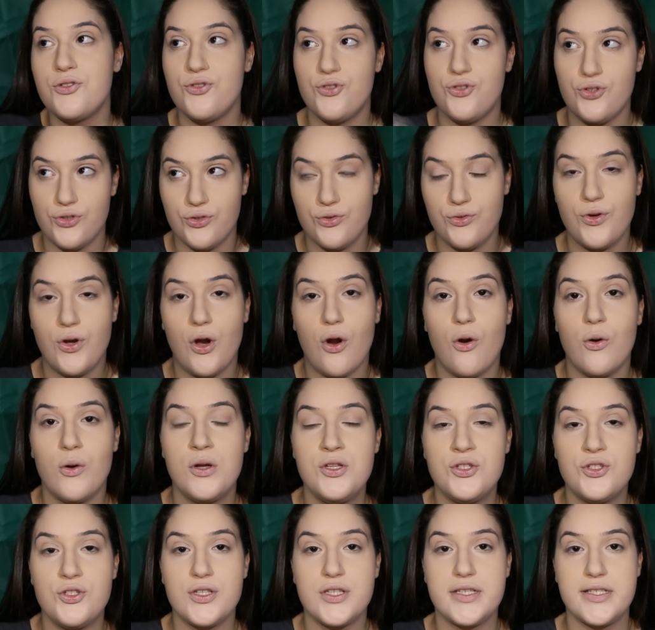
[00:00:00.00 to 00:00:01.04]
to go
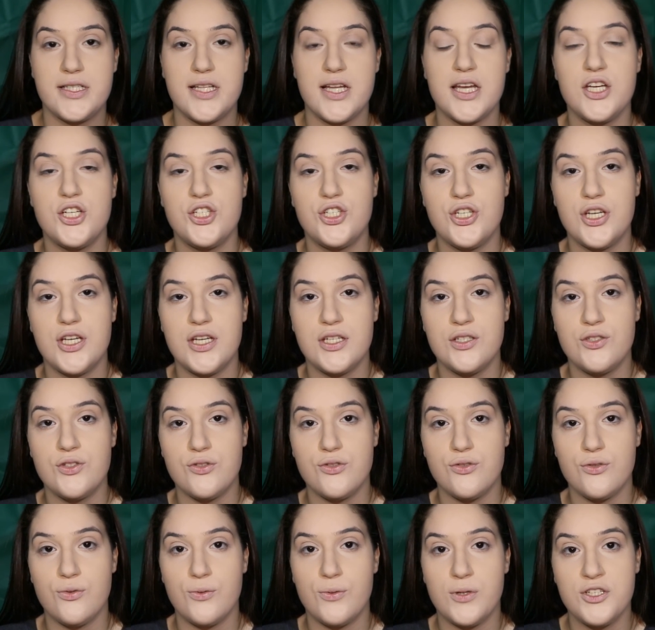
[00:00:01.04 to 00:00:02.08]
into the station
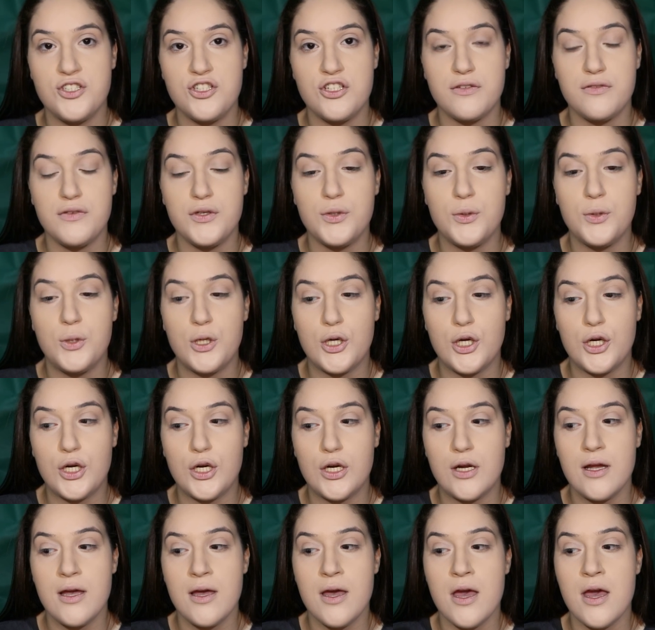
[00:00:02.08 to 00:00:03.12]
to interview
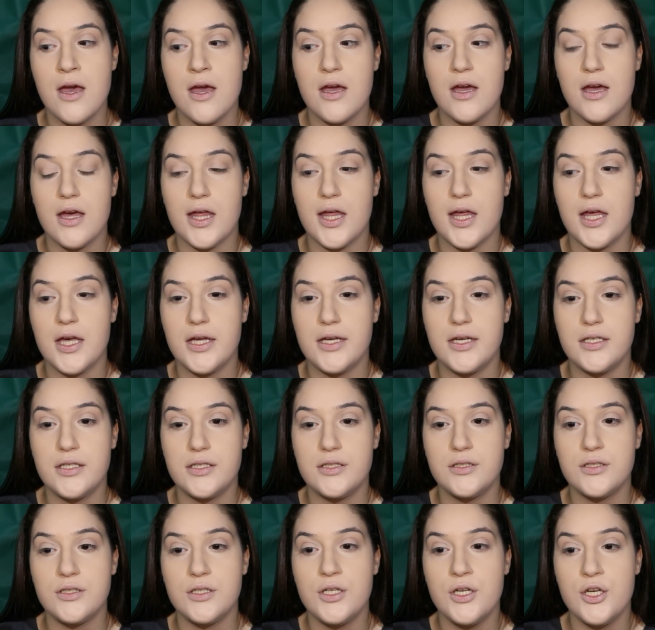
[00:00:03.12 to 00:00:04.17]
her,
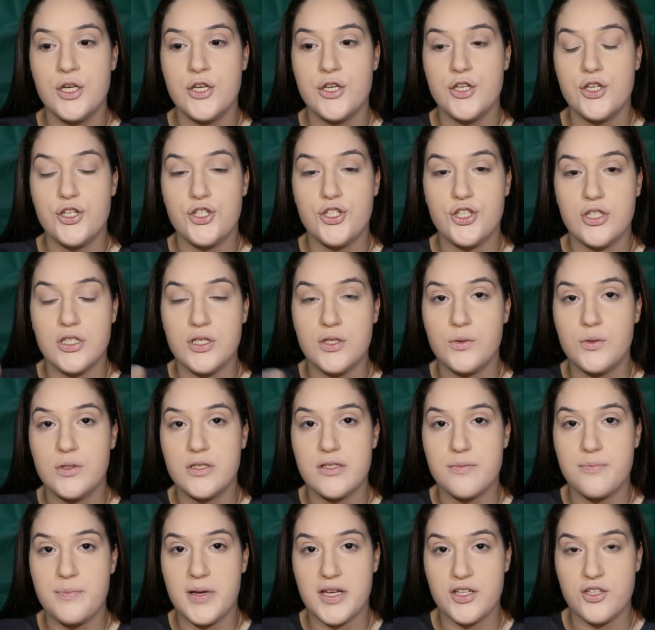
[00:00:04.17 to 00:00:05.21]
and she
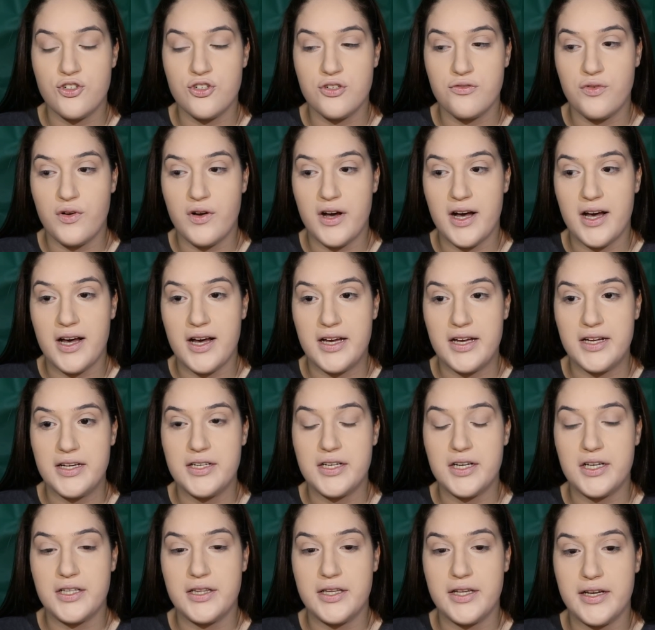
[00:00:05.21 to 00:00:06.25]
was
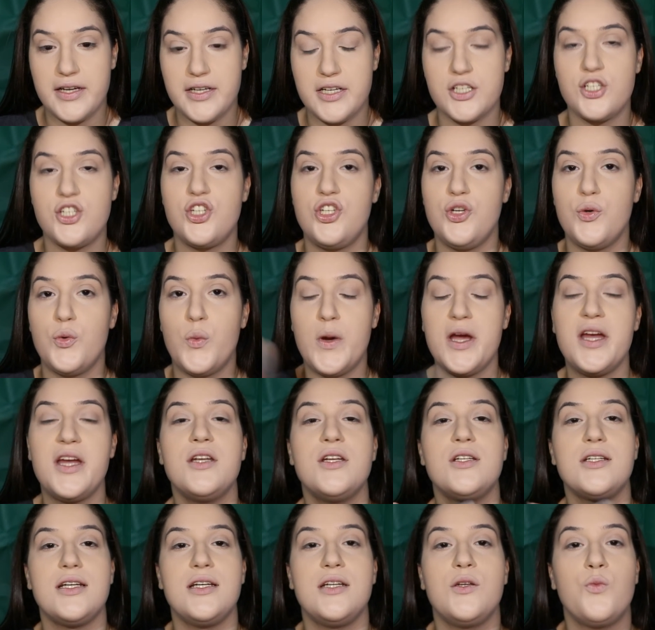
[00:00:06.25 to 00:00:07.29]
petrified. Like, she
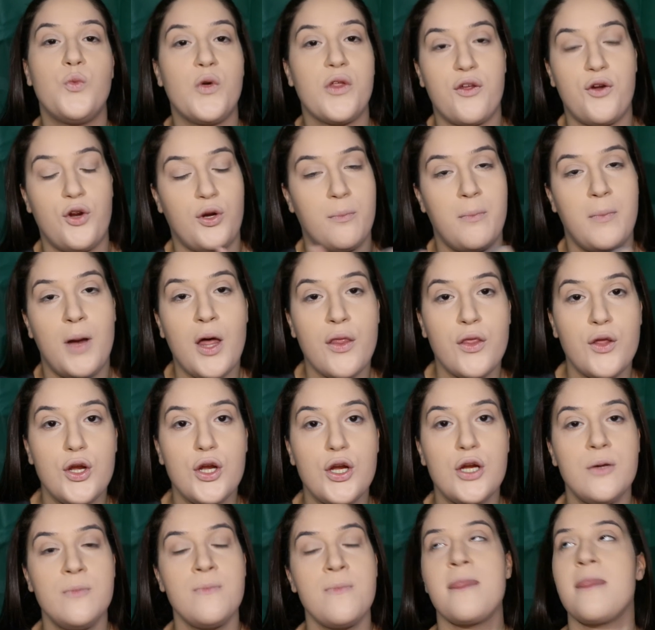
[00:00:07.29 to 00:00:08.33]
went in with her
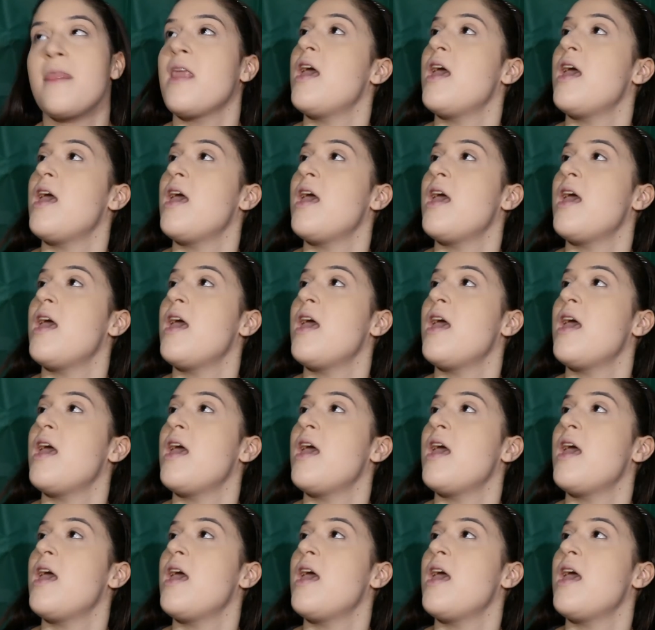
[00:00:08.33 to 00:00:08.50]
mother